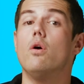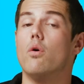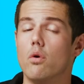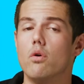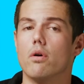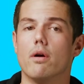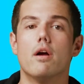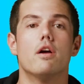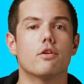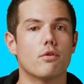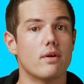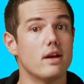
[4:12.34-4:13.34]
or
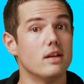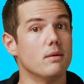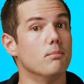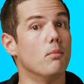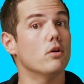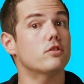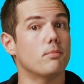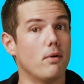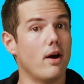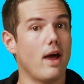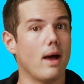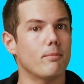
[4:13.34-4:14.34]
creating multiple
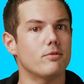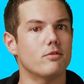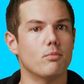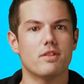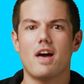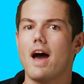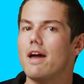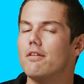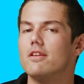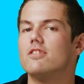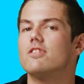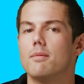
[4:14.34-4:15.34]
apps with highly
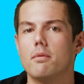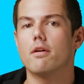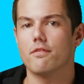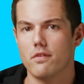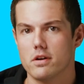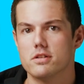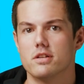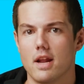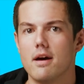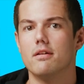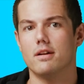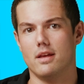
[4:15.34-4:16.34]
similar
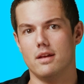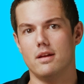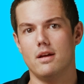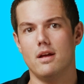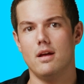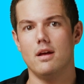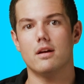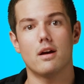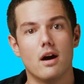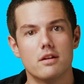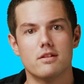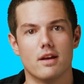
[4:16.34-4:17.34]
functionality,
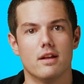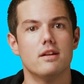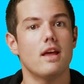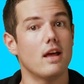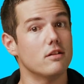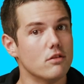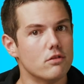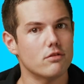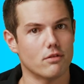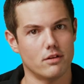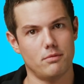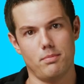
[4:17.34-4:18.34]
content, and
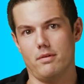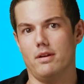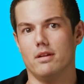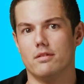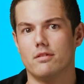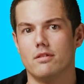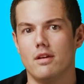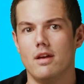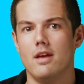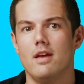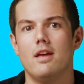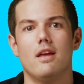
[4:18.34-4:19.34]
user experience.
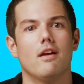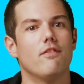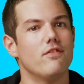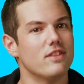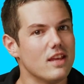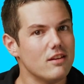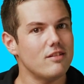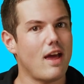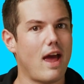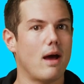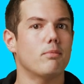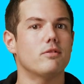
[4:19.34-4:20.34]
If these
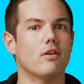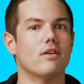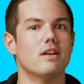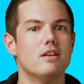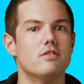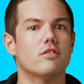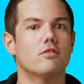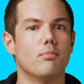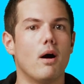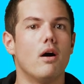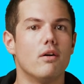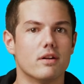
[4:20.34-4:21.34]
apps are each
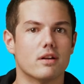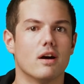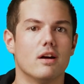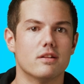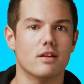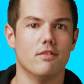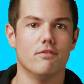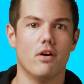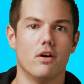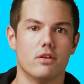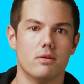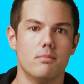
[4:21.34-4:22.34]
small in content
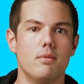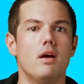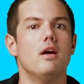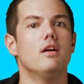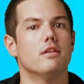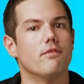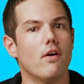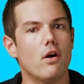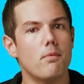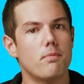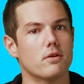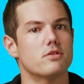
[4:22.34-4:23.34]
volume,
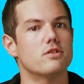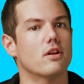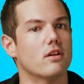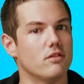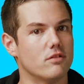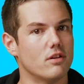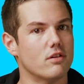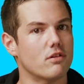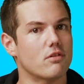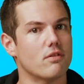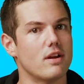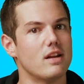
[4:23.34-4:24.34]
developers should consider
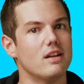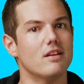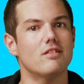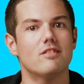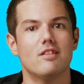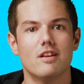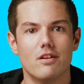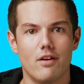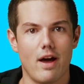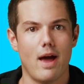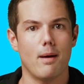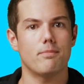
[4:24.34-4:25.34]
creating a single
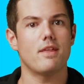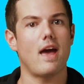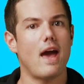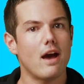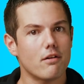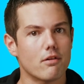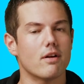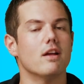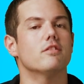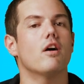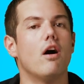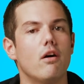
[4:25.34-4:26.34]
app that
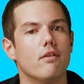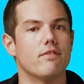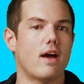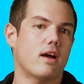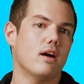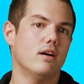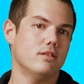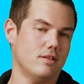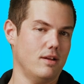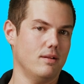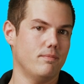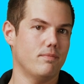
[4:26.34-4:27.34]
aggregates all of that
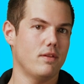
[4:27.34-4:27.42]
content.